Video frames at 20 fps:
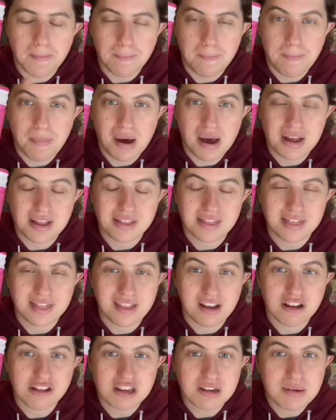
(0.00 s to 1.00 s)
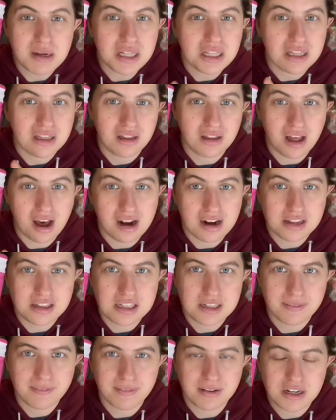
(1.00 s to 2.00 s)
But there's gonna be a lot of
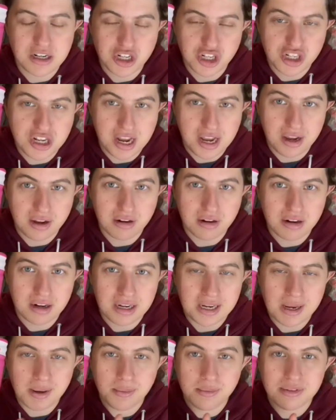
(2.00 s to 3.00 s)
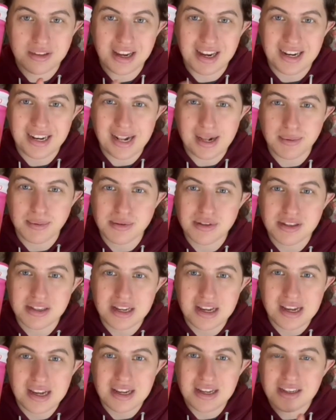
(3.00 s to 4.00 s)
different shaving creams in
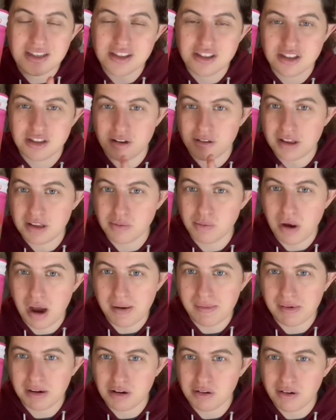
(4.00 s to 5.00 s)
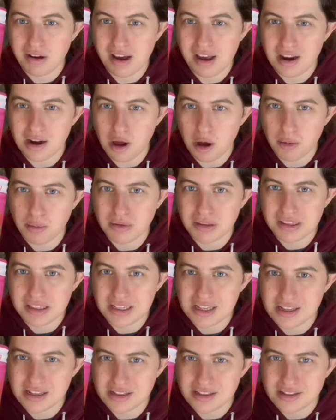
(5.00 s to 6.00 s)
EFC, so that's why I'm gonna go ahead and open
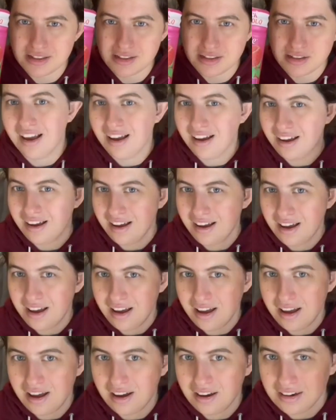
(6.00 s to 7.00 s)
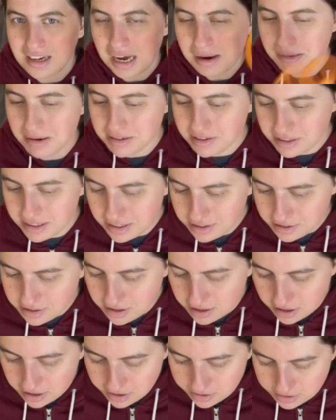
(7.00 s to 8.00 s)
this. Got my
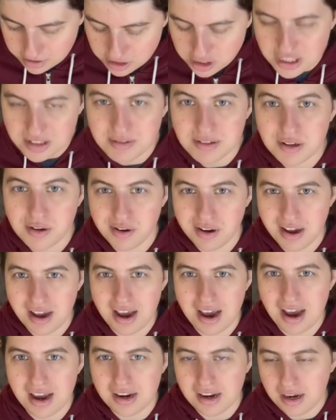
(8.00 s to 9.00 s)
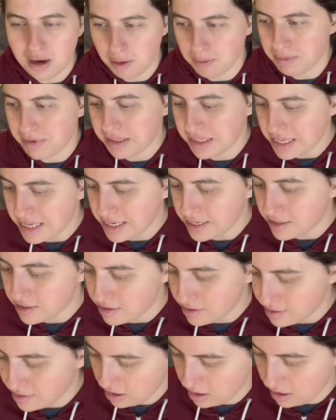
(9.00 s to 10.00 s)
scissors, so I'm gonna go ahead and open
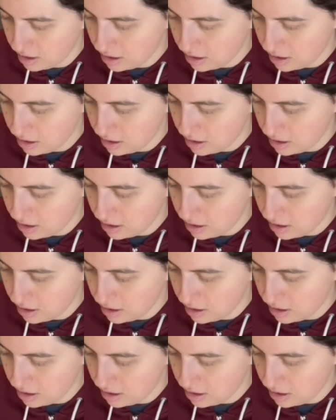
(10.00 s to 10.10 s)
this.